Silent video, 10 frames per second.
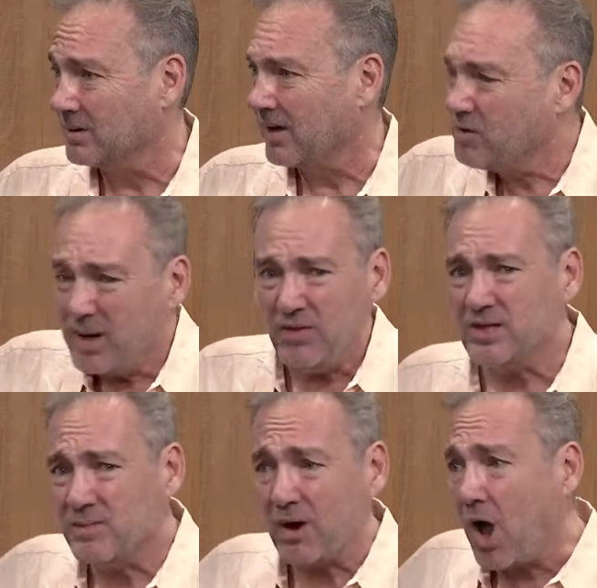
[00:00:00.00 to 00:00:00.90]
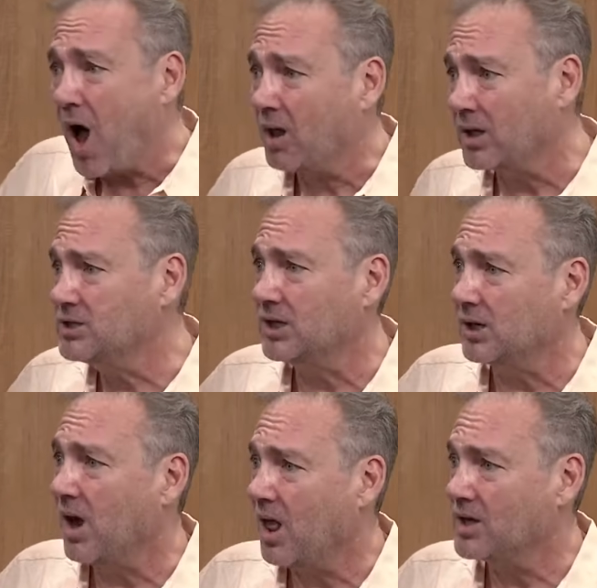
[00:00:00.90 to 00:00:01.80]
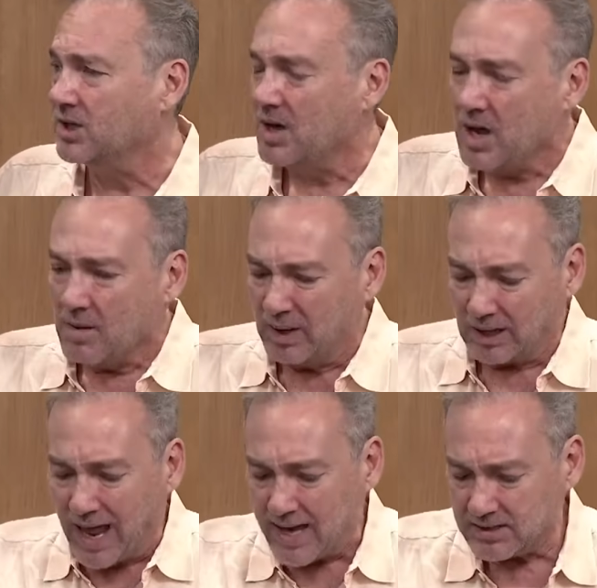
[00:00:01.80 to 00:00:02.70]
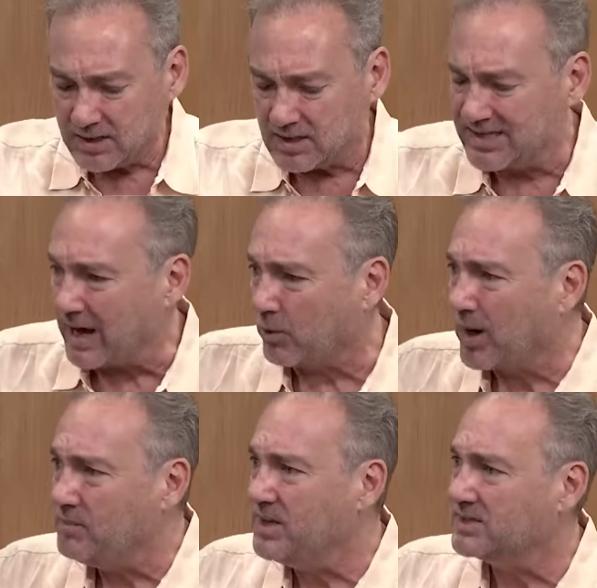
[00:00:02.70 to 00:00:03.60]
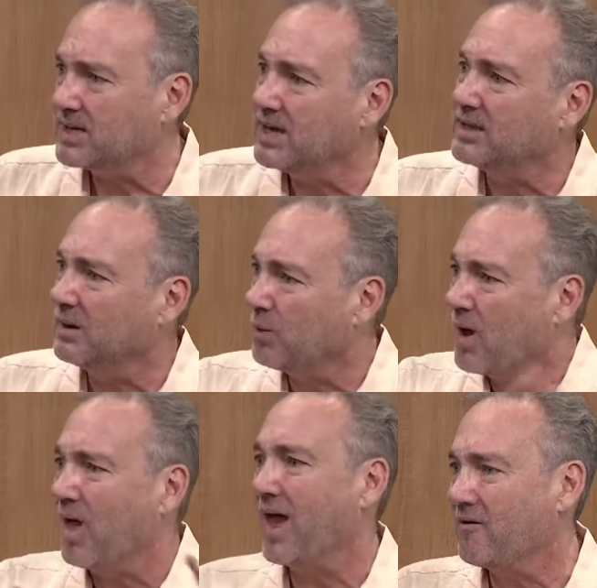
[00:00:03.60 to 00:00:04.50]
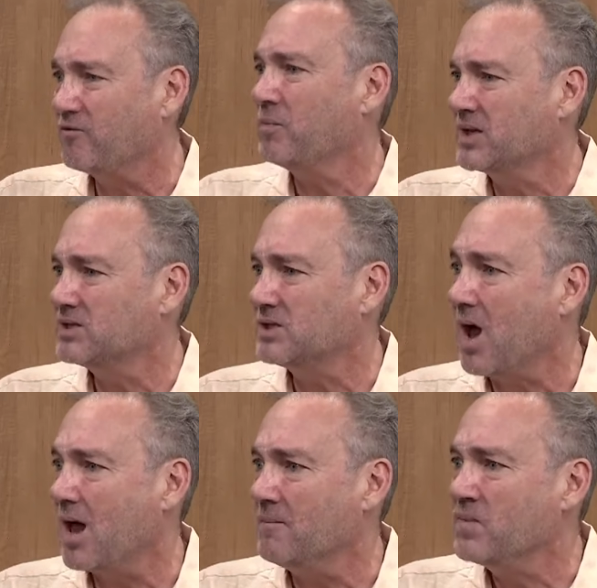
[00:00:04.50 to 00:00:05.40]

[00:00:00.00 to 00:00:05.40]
Everybody thinks about collagen, but elastin is that crepey skin that we all have from the sun.